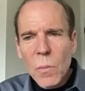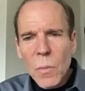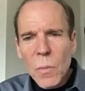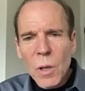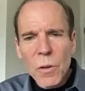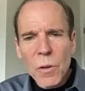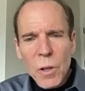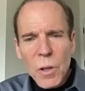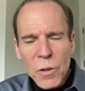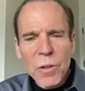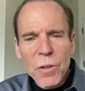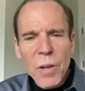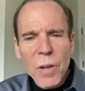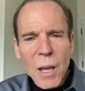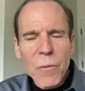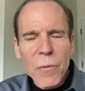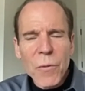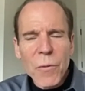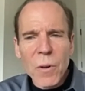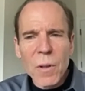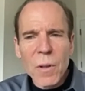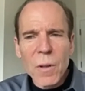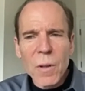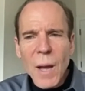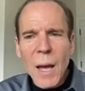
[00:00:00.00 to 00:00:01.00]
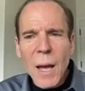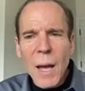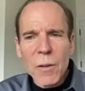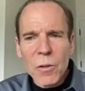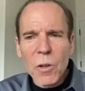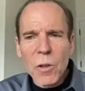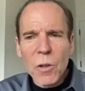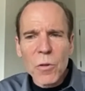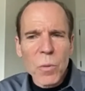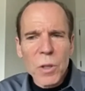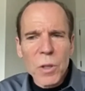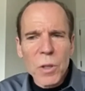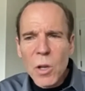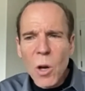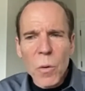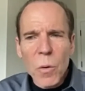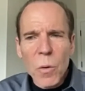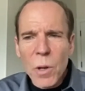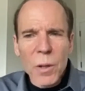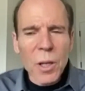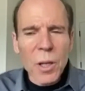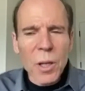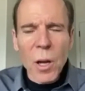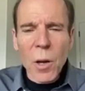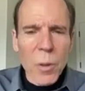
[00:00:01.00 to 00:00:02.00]
is safer than as, because we know
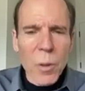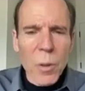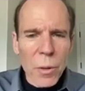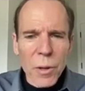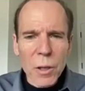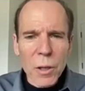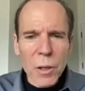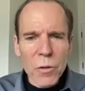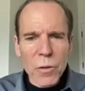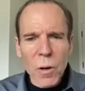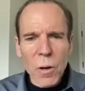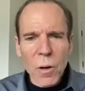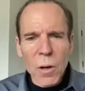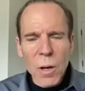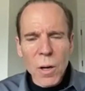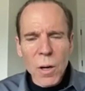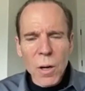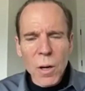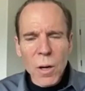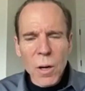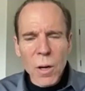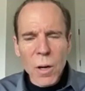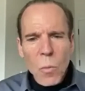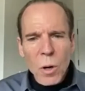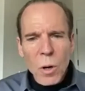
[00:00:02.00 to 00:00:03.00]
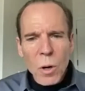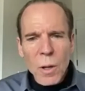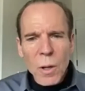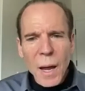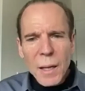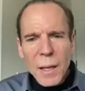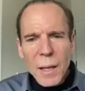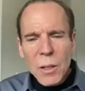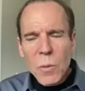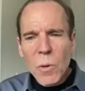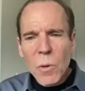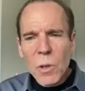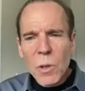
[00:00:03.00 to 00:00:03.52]
that the other things are more likely